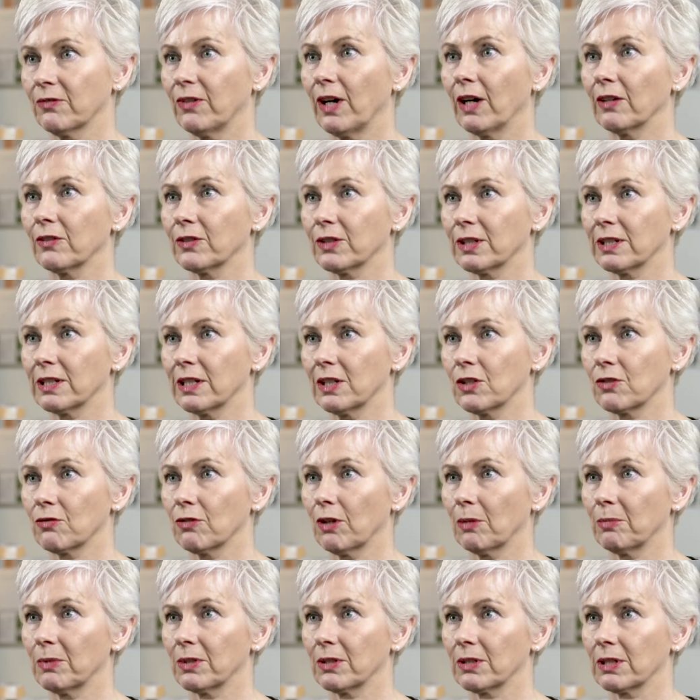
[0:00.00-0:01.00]
follow the teacher
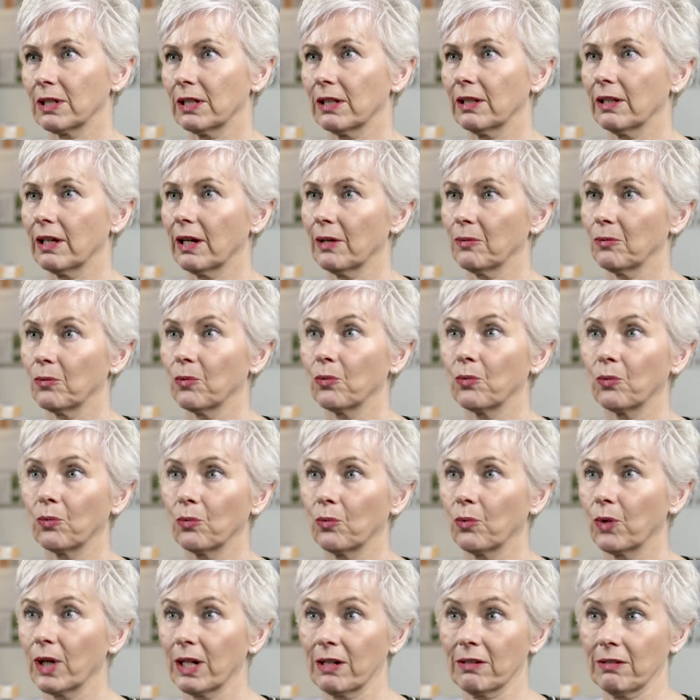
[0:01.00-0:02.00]
up until
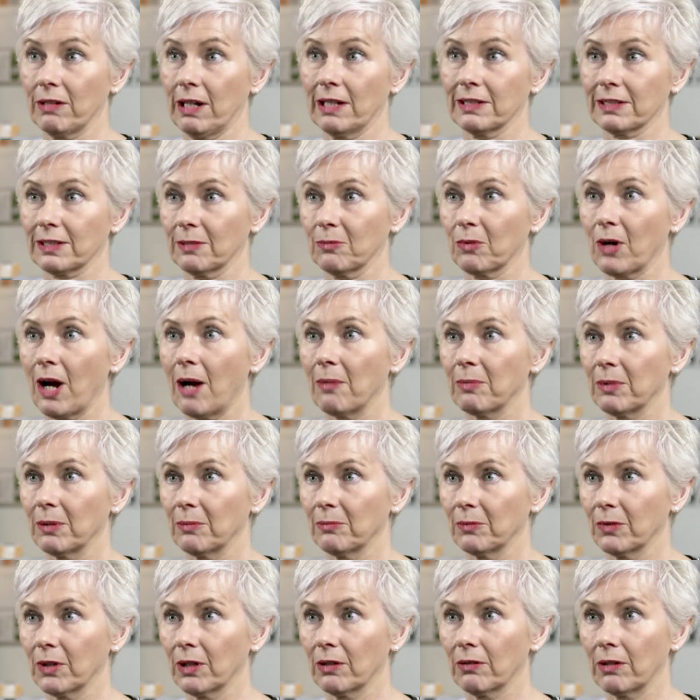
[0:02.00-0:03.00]
where has the
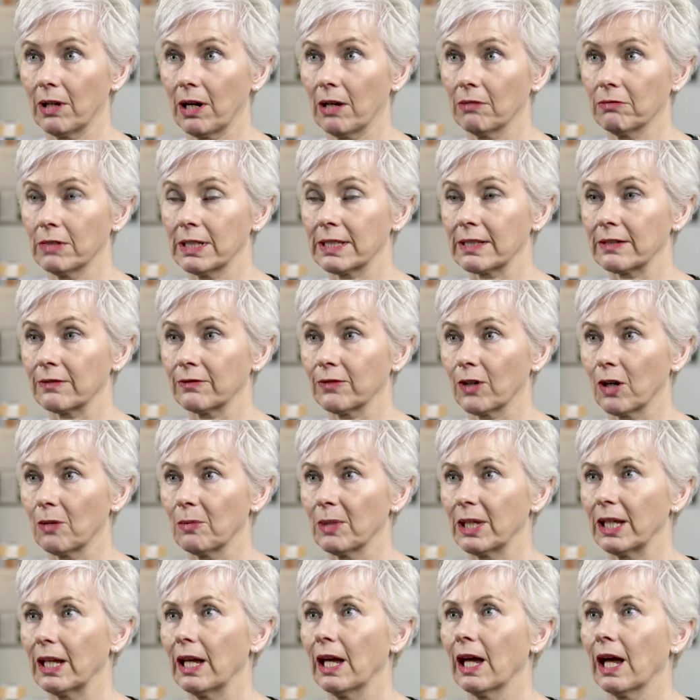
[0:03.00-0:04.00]
problem arisen for
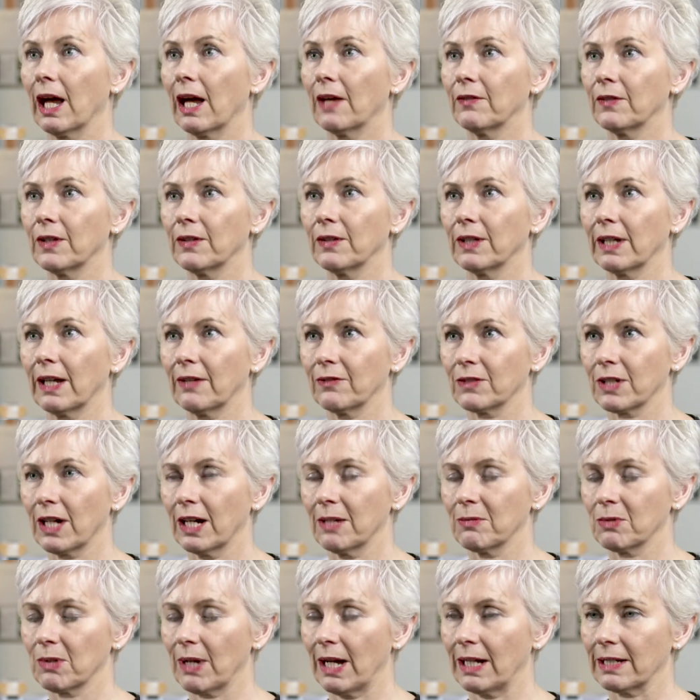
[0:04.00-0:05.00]
me, and then they have
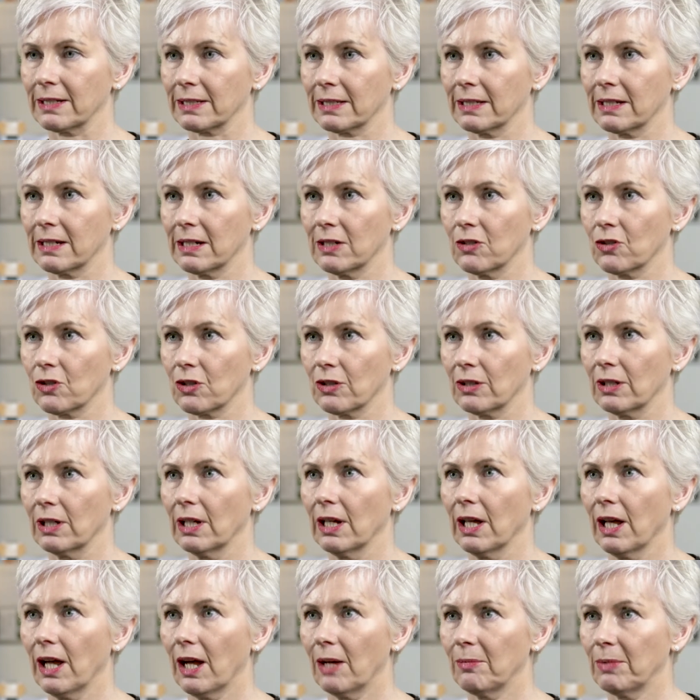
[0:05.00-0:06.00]
time to ask the teacher
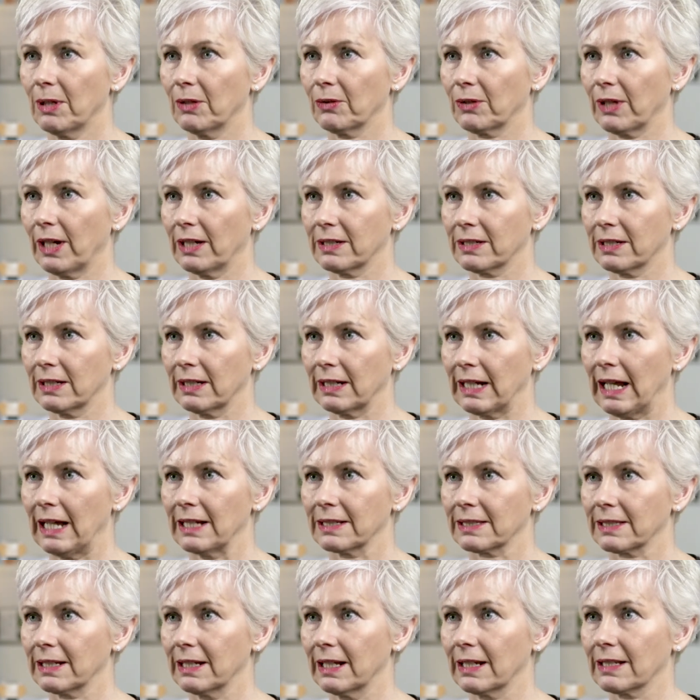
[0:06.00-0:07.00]
about that in
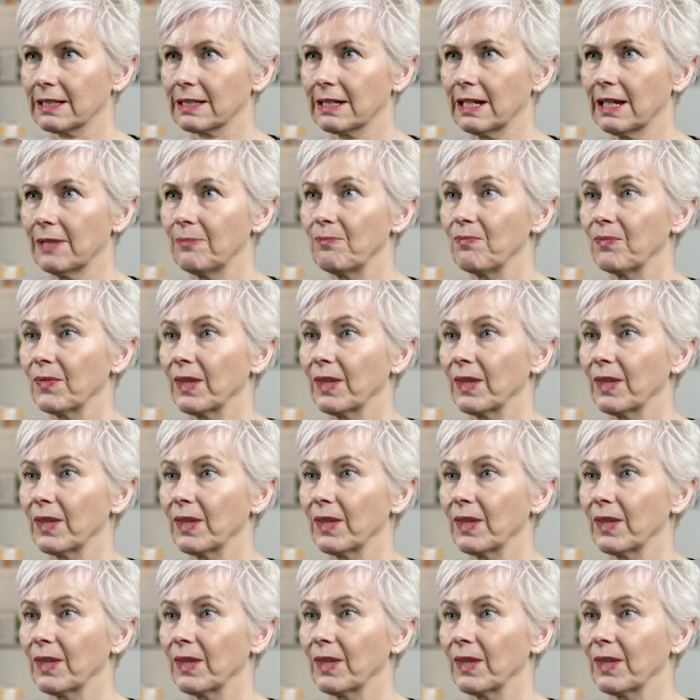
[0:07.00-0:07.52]
class the next day.